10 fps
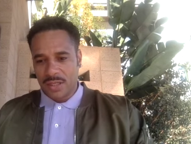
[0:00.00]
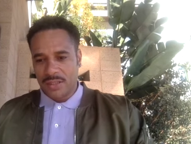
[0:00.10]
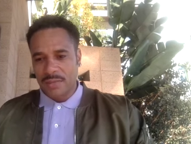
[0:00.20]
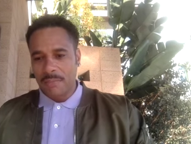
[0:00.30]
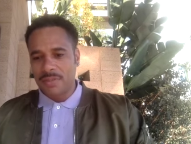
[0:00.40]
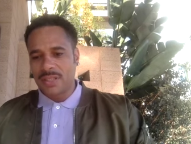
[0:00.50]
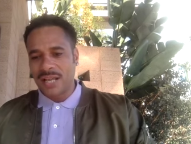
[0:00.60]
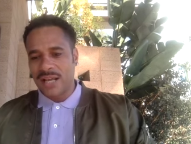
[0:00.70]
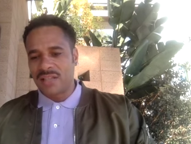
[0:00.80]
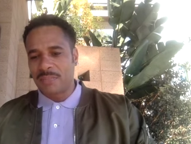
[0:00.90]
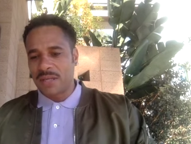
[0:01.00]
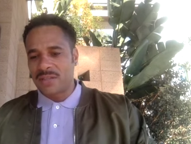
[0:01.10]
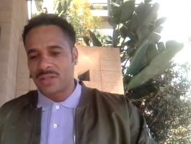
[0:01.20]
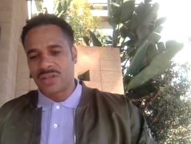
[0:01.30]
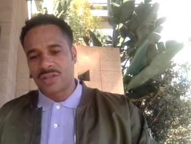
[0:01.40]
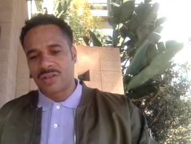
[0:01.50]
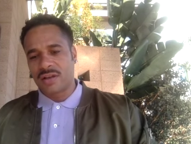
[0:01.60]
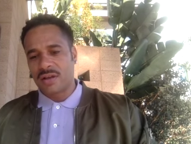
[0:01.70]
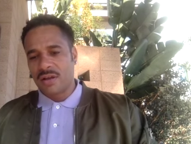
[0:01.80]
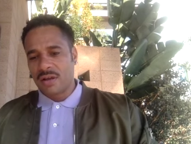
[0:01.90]
To today's message is a
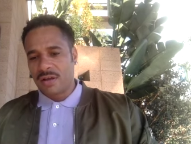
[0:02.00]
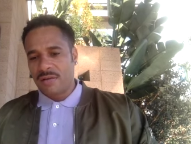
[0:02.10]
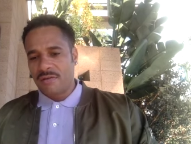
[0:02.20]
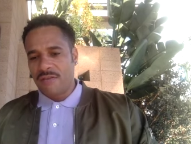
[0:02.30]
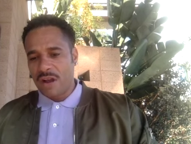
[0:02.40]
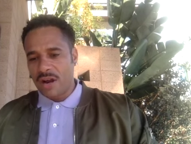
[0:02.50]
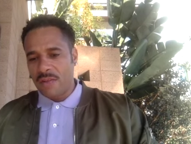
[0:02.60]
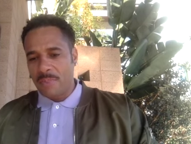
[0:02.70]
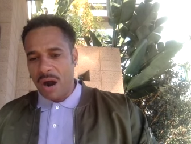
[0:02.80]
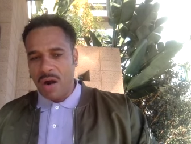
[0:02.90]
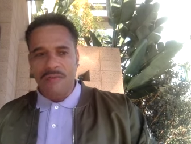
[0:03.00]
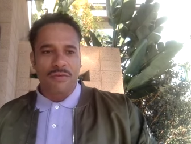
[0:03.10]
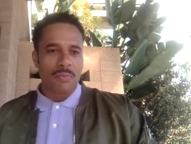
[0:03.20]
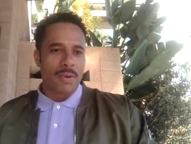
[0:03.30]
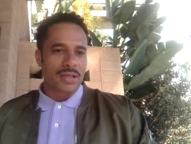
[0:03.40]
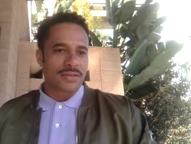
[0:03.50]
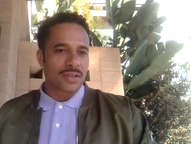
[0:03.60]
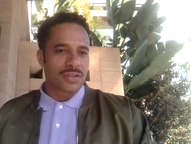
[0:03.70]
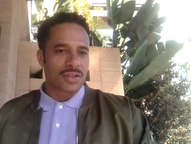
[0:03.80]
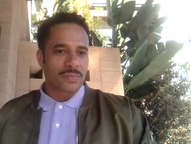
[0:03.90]
very powerful
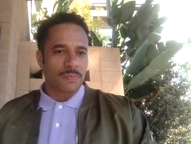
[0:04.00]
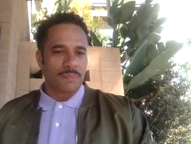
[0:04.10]
message.